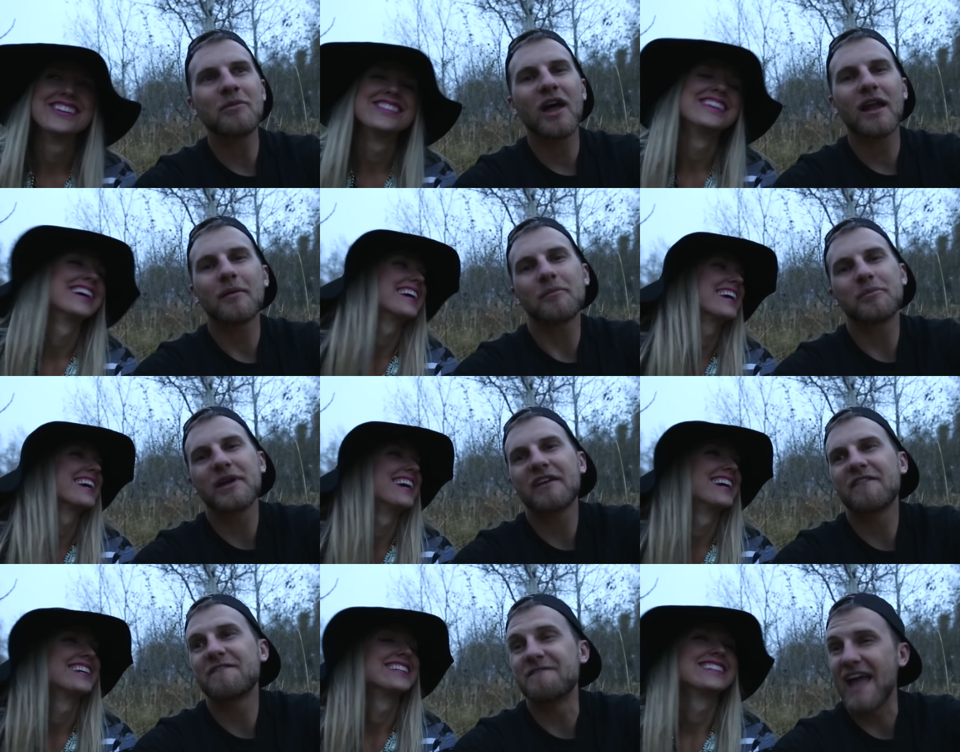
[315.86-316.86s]
Speaker 1: I'm not a big
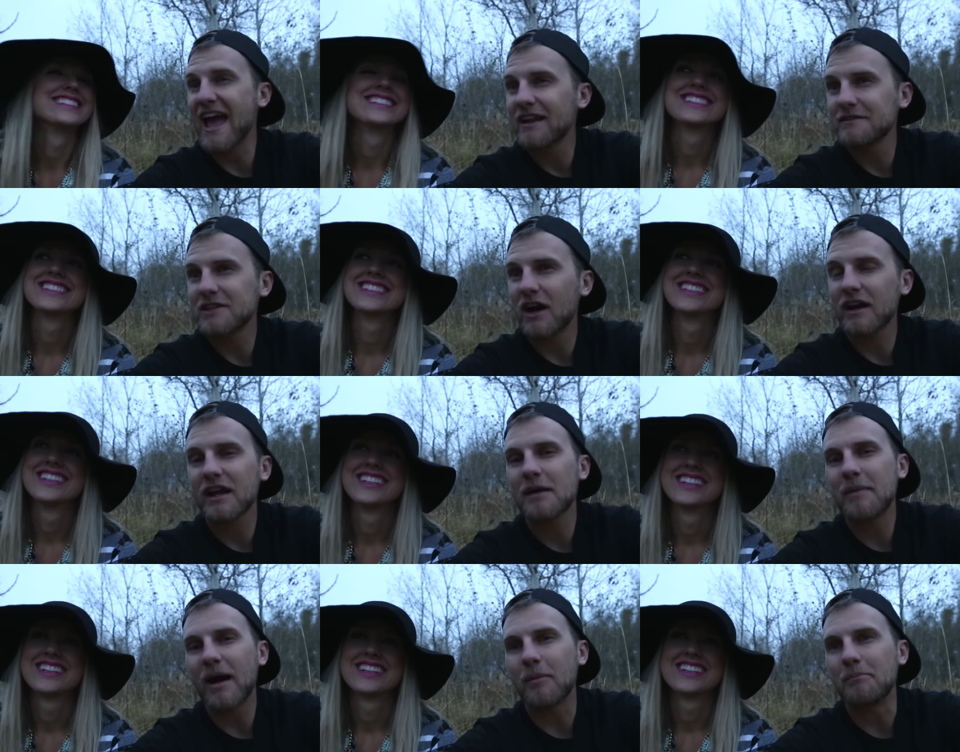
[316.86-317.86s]
God. fan of talking
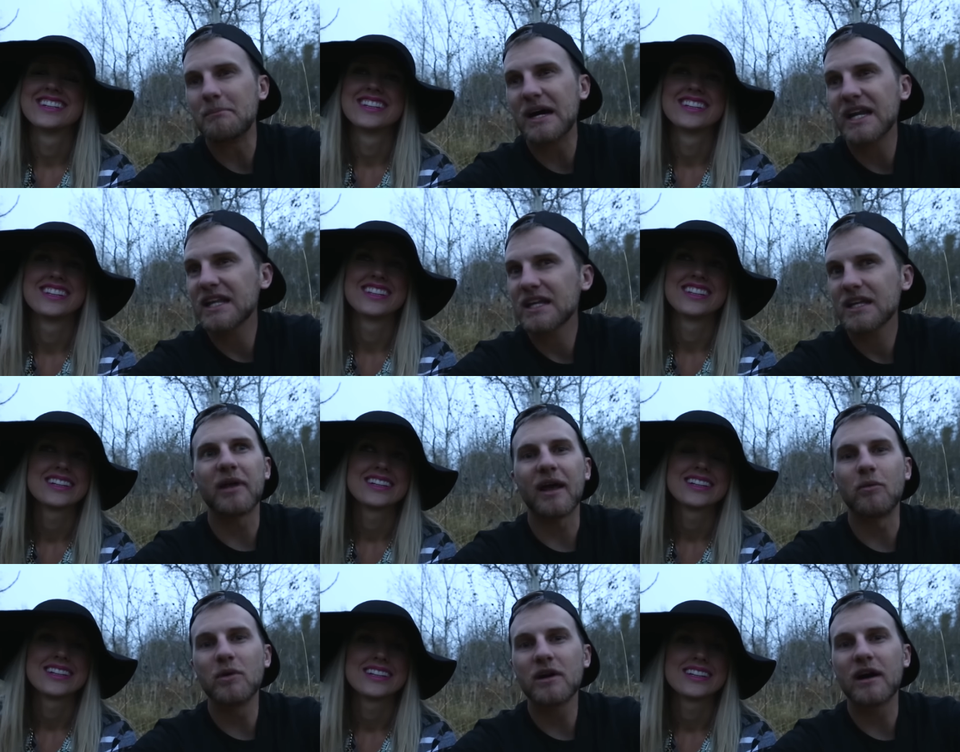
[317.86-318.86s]
about money, but
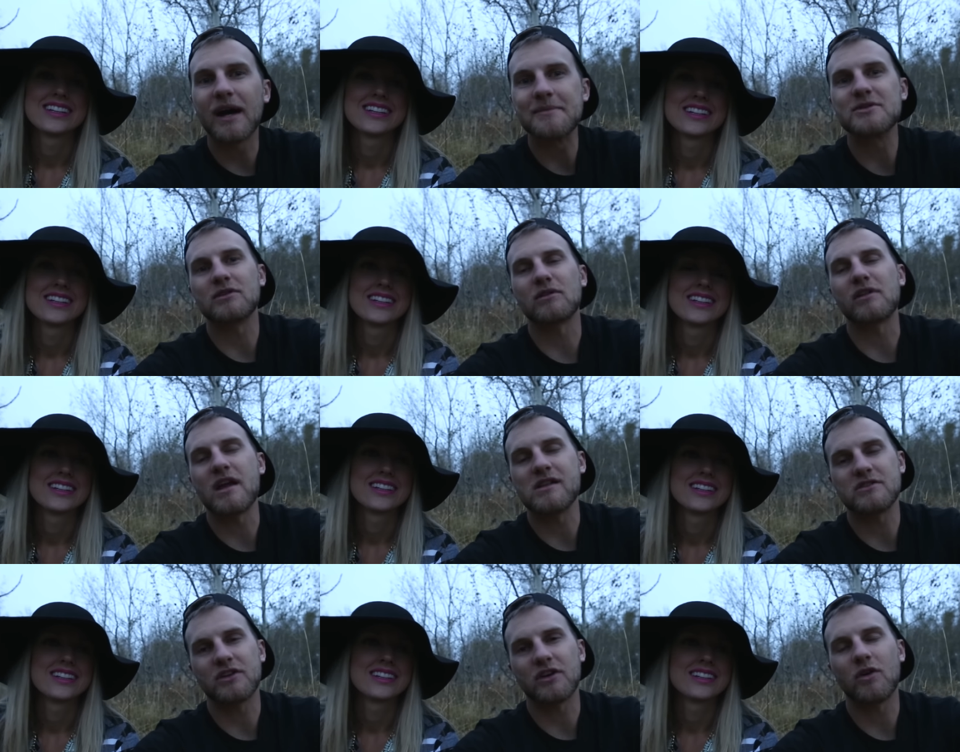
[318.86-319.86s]
I will absolutely
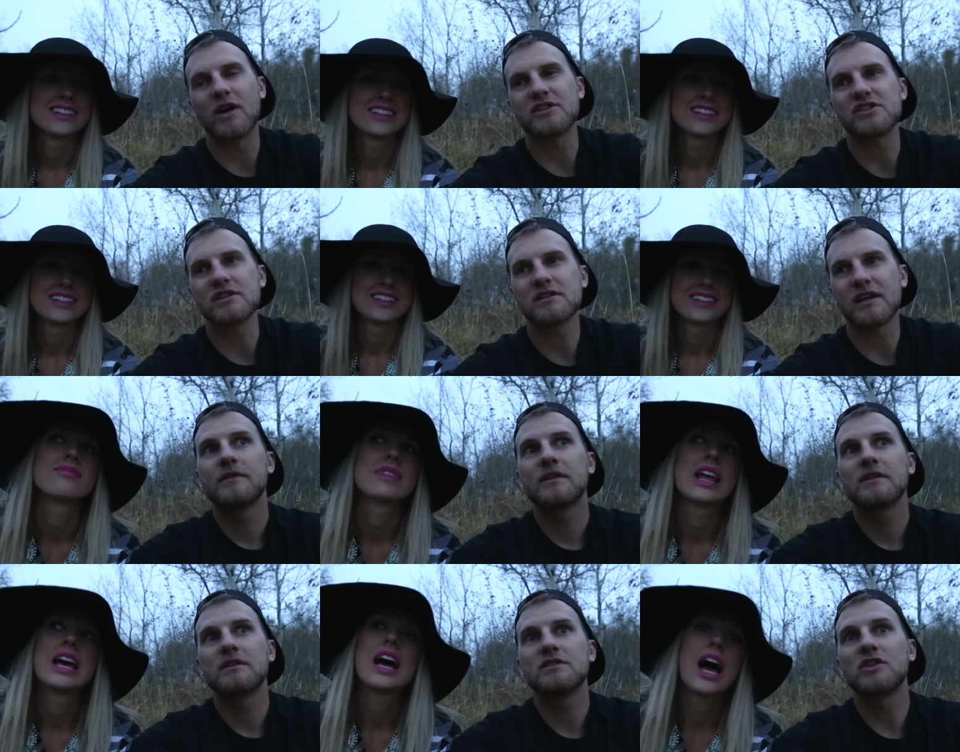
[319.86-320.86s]
answer your question.
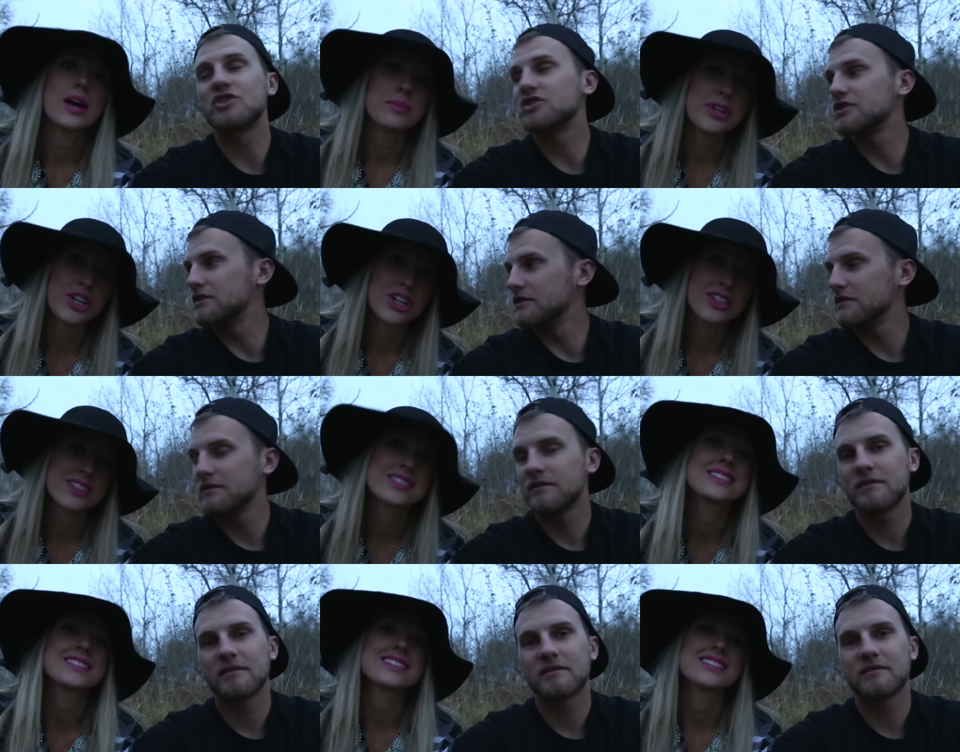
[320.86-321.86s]
So I'm a
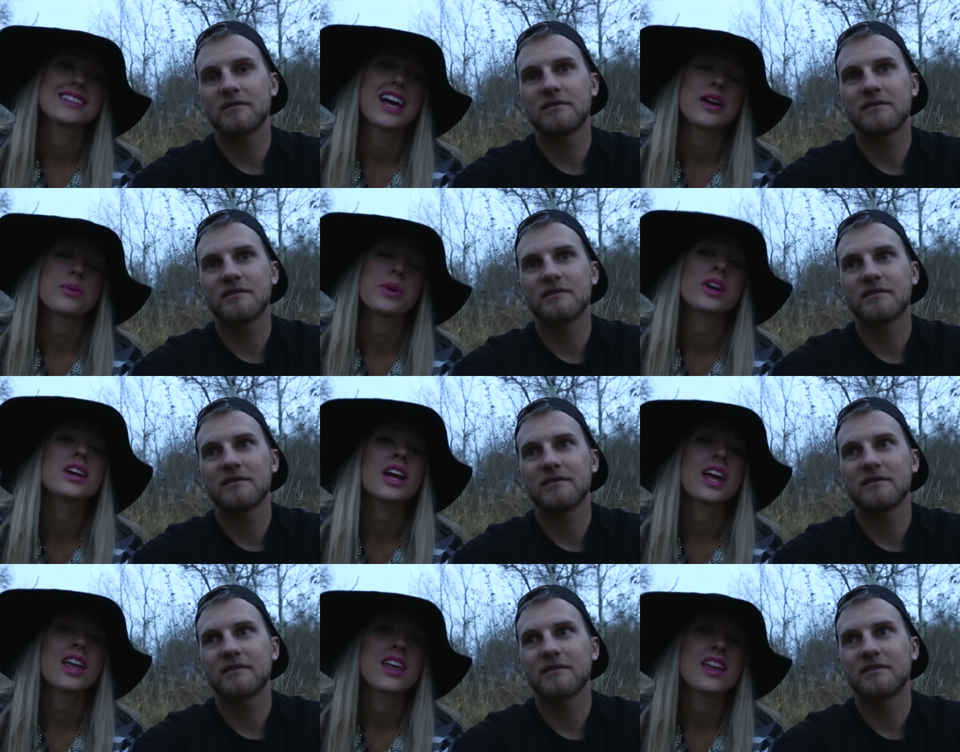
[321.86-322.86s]
Speaker 2: nurse. I work
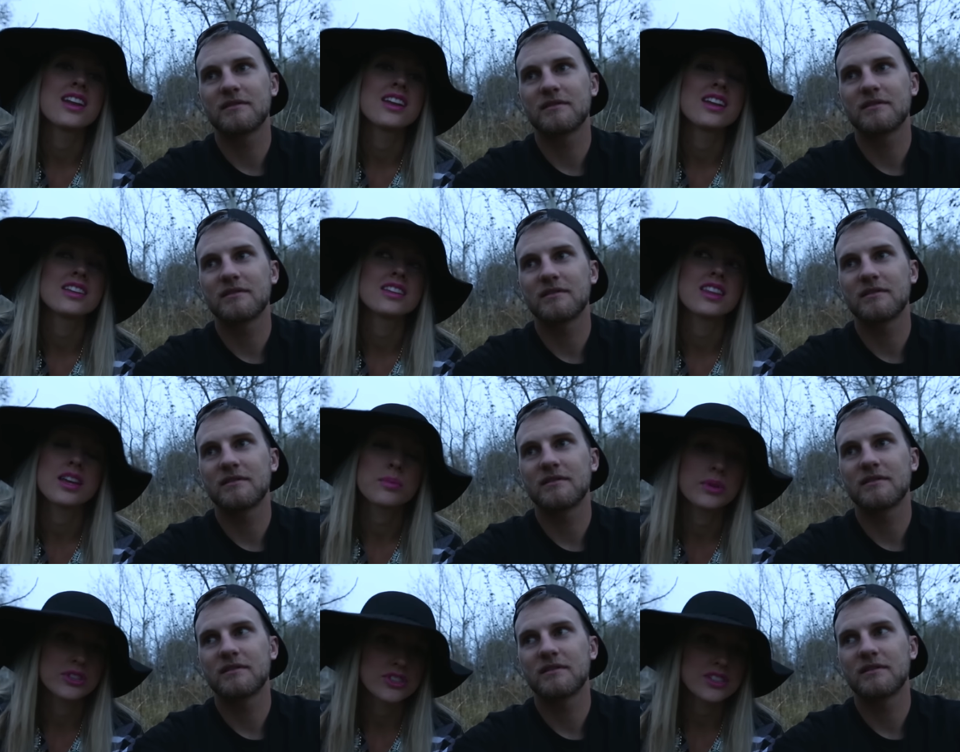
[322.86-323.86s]
in the
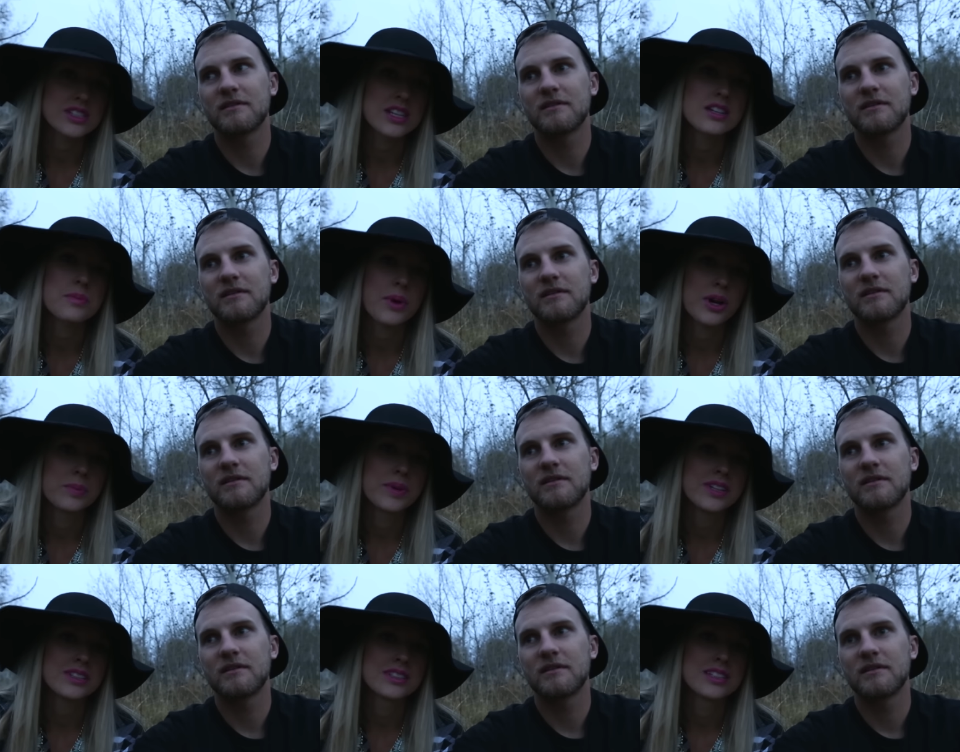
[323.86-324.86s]
emergency
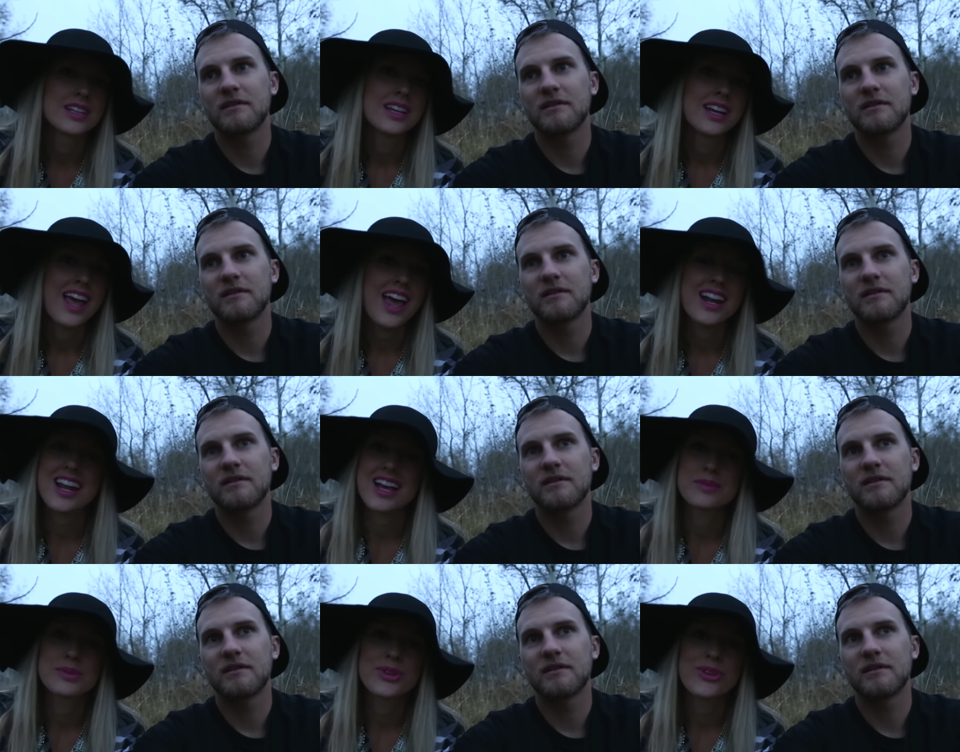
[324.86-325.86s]
department and I
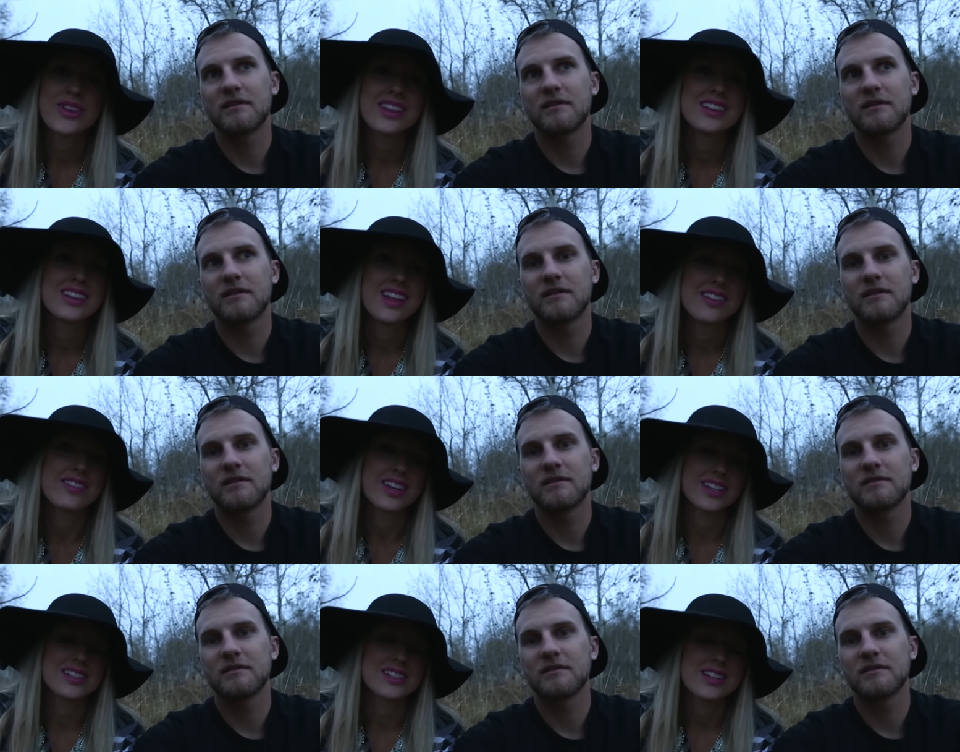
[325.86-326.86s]
absolutely love
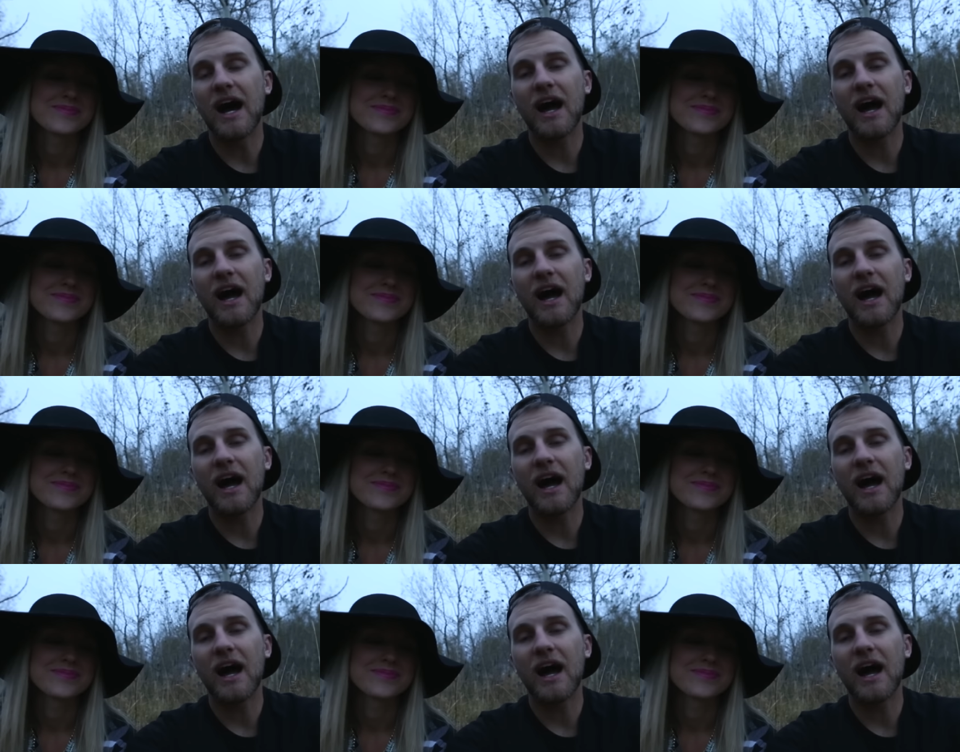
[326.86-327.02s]
it.